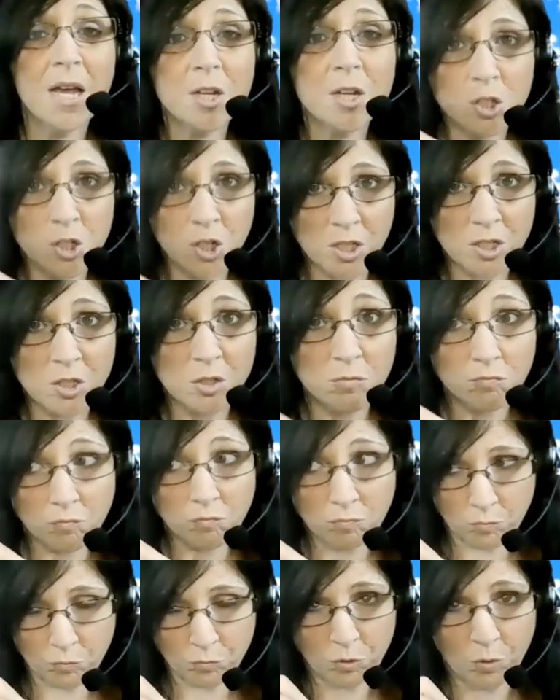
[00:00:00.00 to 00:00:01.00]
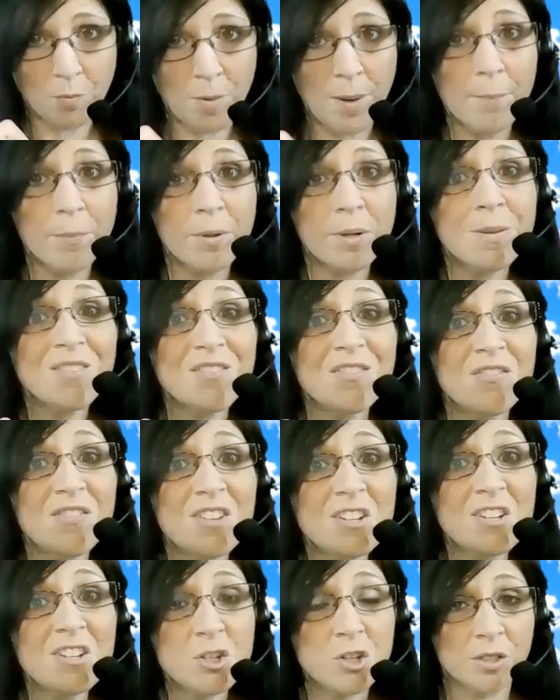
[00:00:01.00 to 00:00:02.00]
Just remember to be
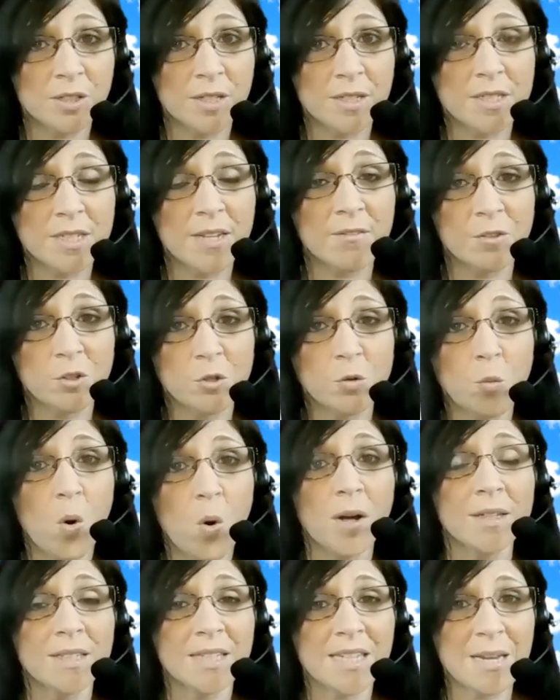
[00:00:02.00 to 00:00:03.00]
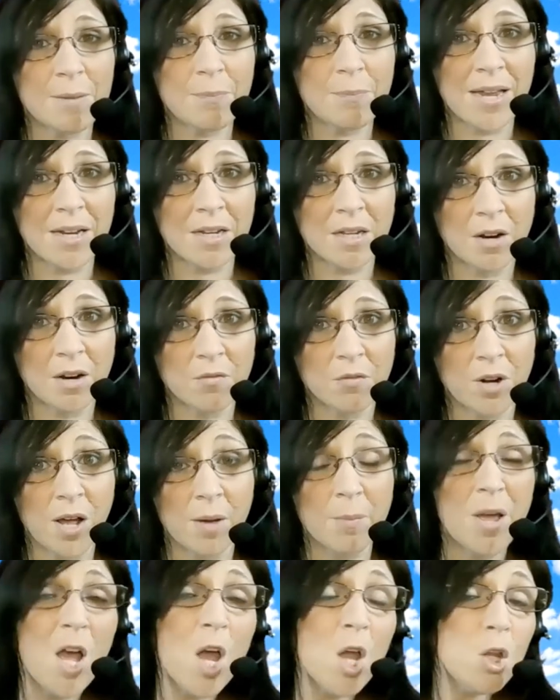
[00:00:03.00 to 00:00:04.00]
vigilant if you want to keep that covered up.
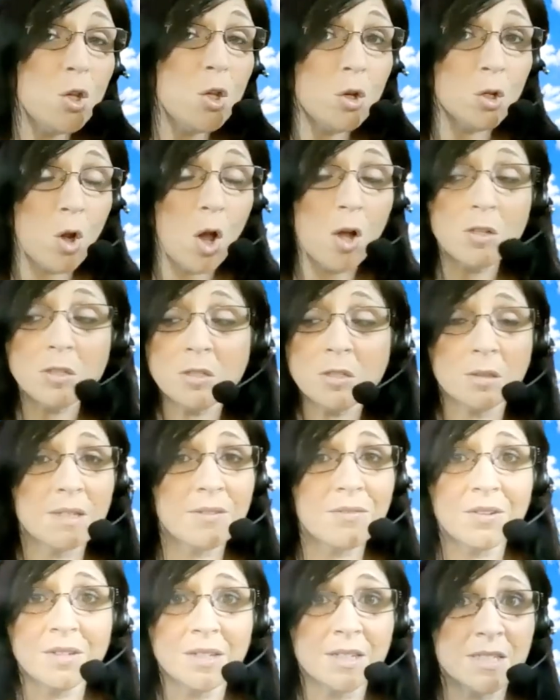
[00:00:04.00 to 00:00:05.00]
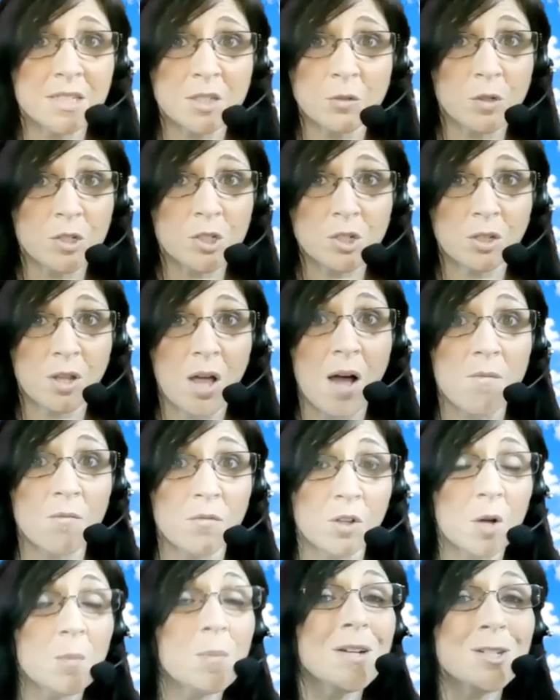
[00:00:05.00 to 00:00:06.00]
You can also leave it in its original
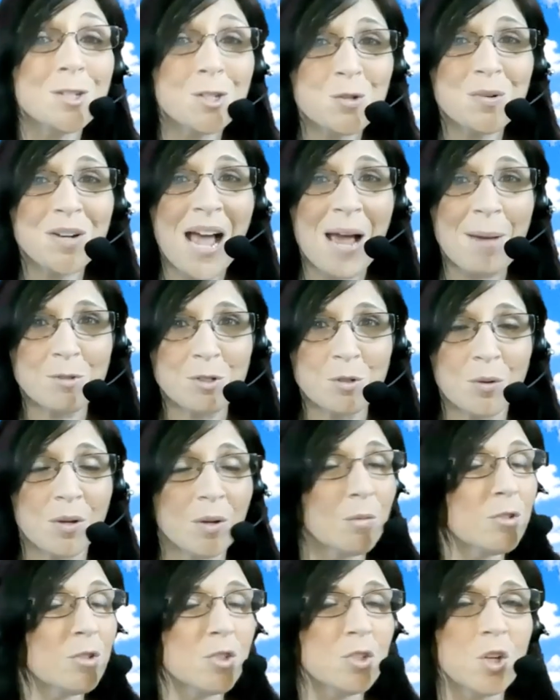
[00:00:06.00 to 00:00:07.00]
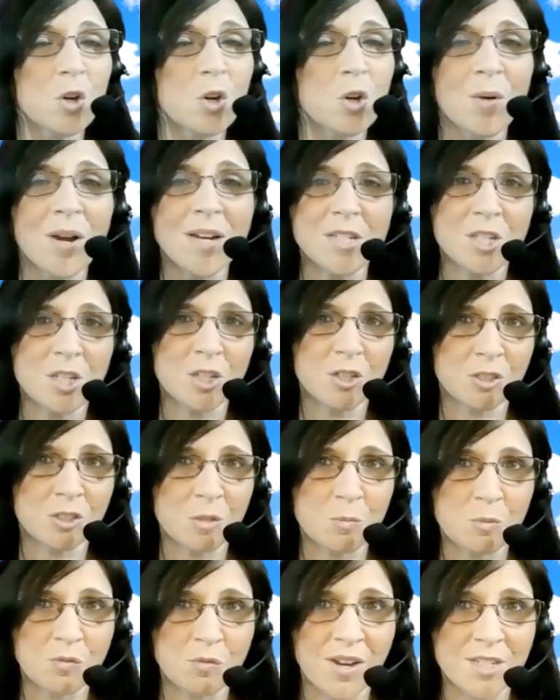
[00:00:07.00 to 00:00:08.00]
envelope and do what I'm doing. Just go right to your
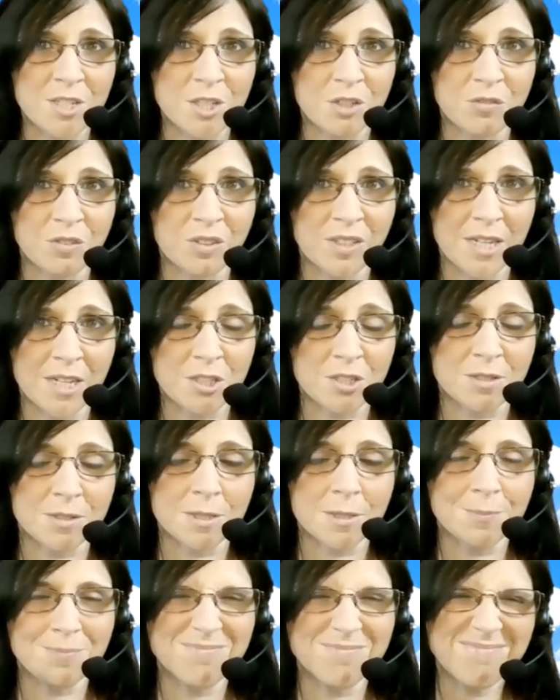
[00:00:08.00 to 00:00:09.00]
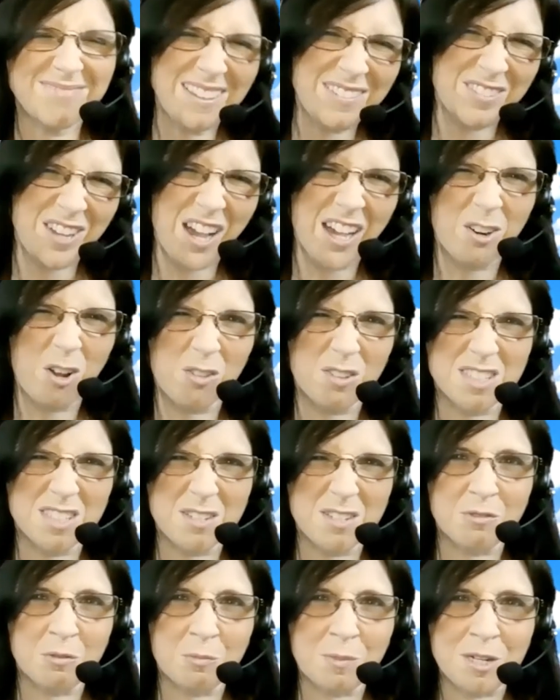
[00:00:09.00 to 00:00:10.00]
supervisor of elections. They've got all this
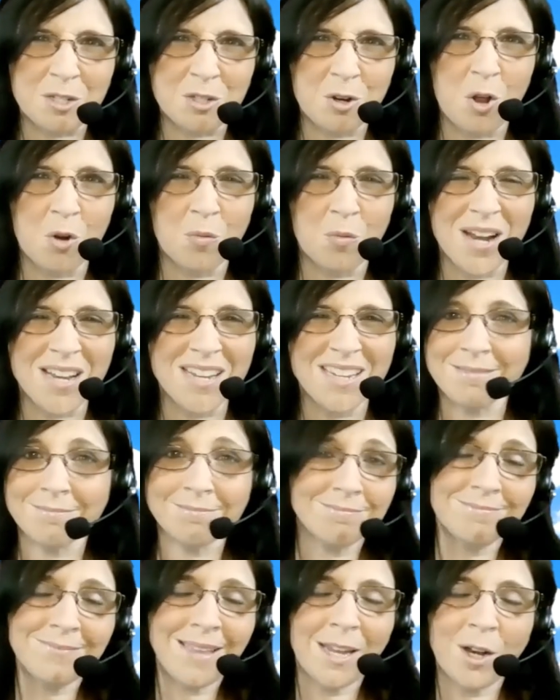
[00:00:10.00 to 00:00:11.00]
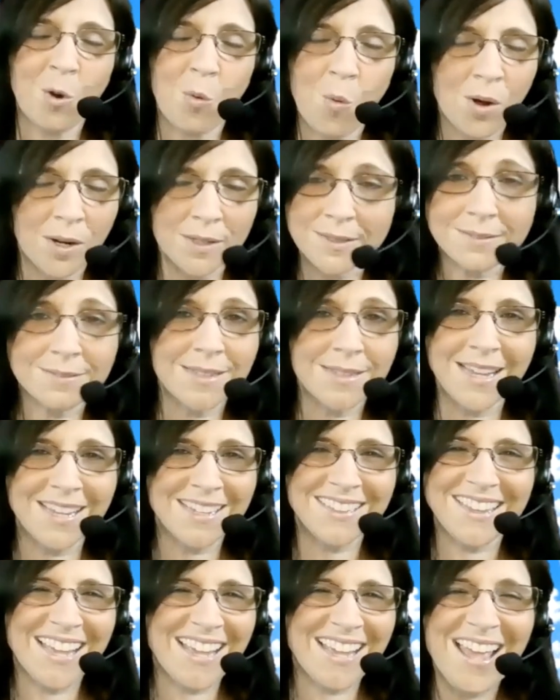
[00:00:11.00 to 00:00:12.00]
information already and they don't want it.
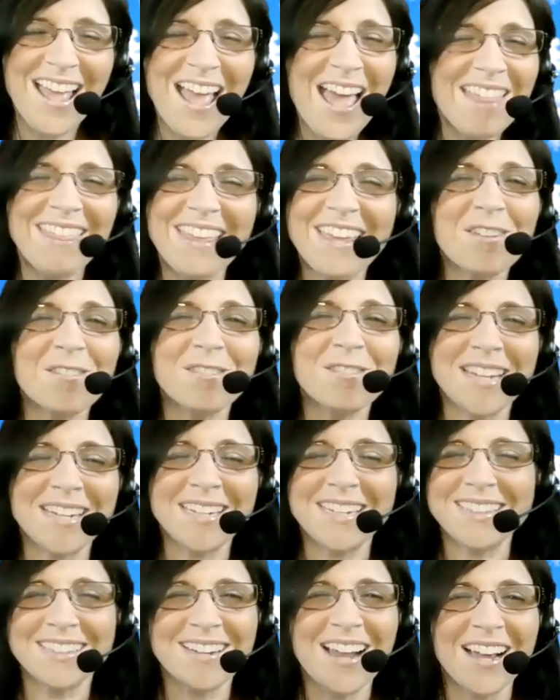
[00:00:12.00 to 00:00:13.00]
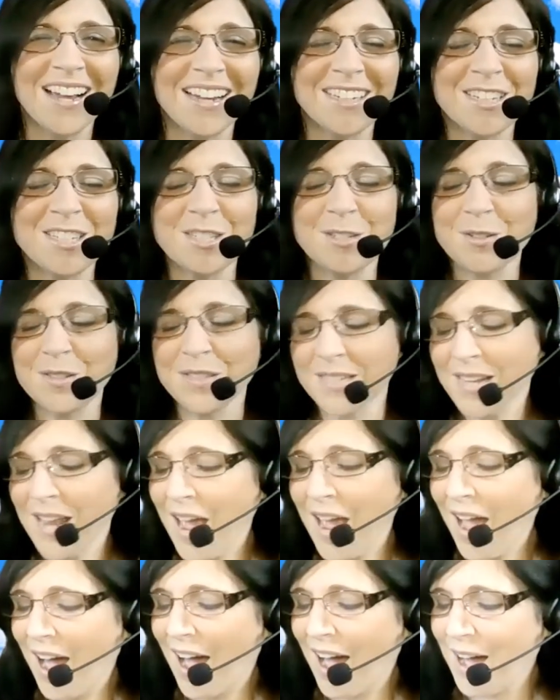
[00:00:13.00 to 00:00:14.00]
They don't need it. They're not going to use it.
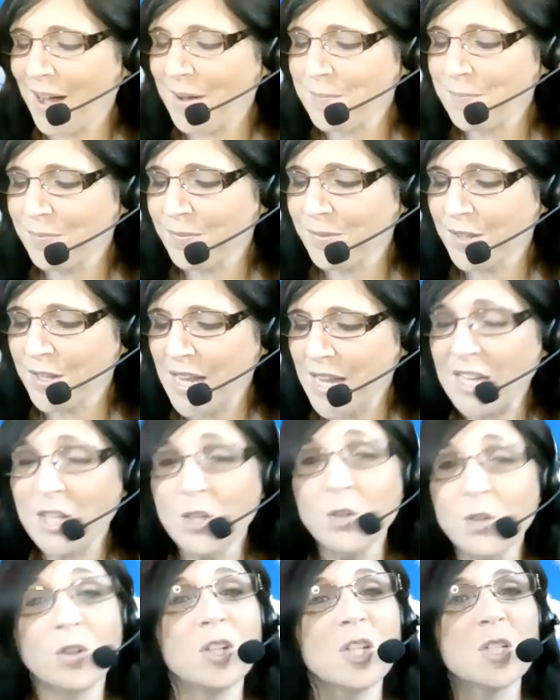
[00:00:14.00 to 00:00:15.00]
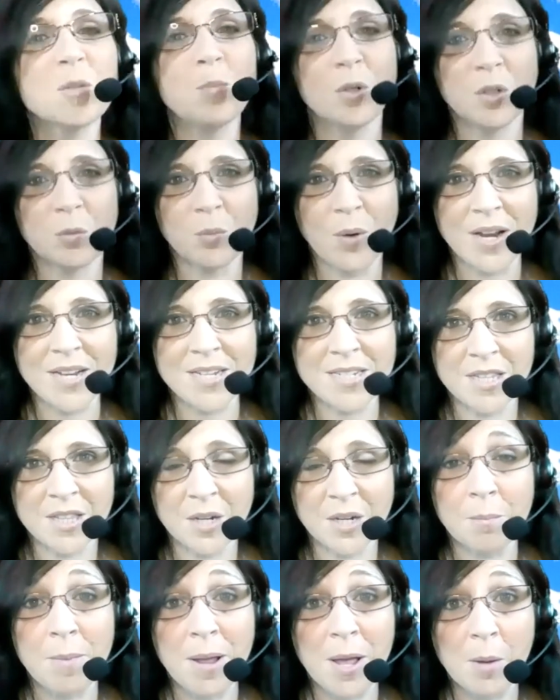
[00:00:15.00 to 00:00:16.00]
And you can just put it right into
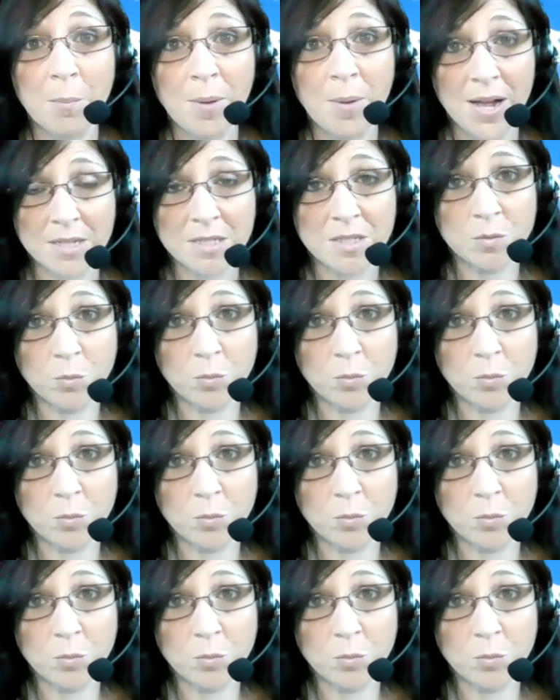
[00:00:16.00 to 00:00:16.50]
their mailbox.